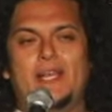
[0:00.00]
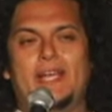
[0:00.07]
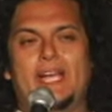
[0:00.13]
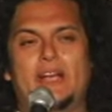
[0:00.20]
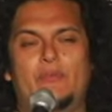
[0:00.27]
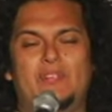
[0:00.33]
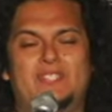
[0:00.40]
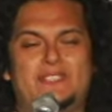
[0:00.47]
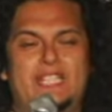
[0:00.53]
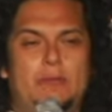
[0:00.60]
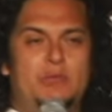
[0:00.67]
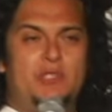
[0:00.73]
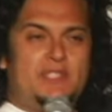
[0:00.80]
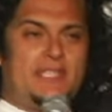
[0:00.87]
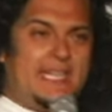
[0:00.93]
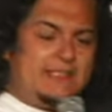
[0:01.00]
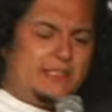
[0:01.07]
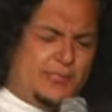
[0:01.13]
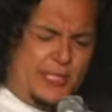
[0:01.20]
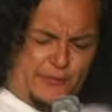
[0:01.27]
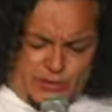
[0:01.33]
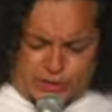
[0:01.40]
Every step you take is a
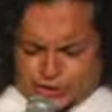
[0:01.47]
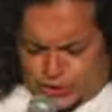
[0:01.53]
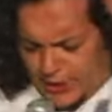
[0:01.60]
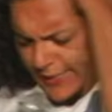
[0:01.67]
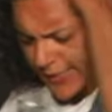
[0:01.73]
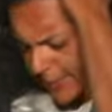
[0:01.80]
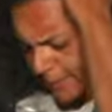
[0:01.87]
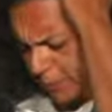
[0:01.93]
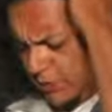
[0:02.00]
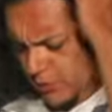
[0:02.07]
different shape.